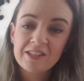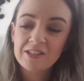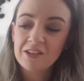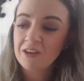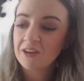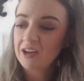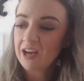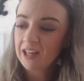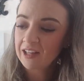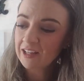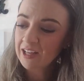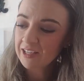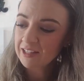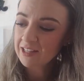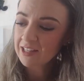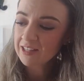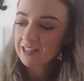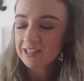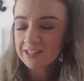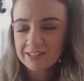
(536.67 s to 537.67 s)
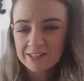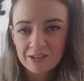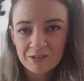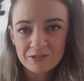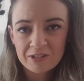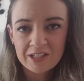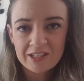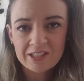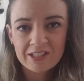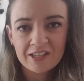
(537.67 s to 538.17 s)
So I like that they're
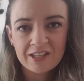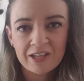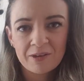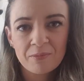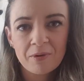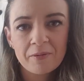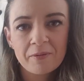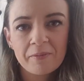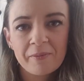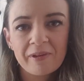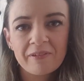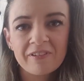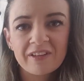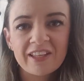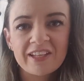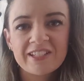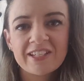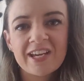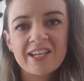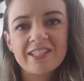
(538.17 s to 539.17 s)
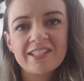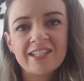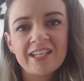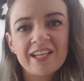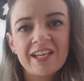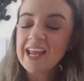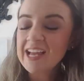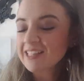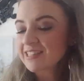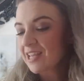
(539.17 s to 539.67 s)
salted, so they'll probably be really
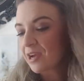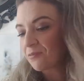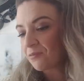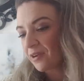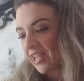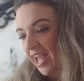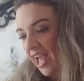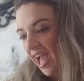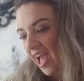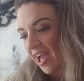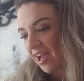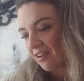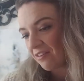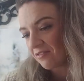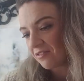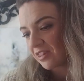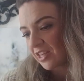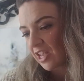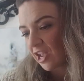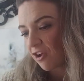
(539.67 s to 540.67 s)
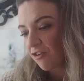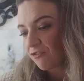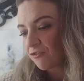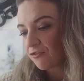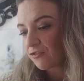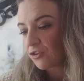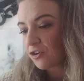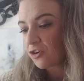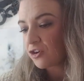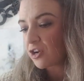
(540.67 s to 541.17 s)
tasty. Next up, we have the
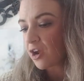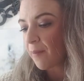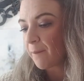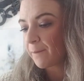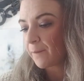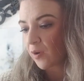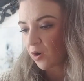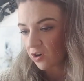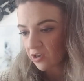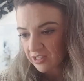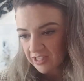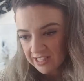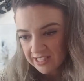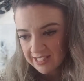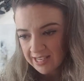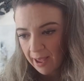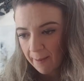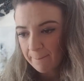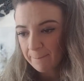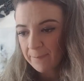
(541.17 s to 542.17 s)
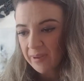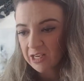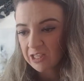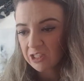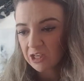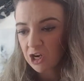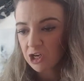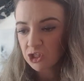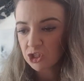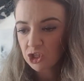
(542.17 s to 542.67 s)
Food Bods
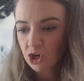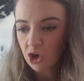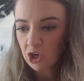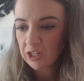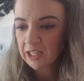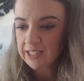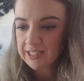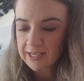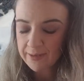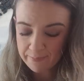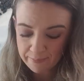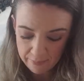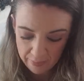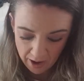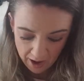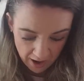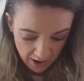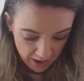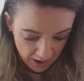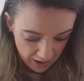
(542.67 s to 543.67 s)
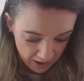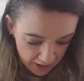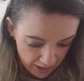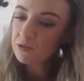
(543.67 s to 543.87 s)
Mint Chocolate Bar.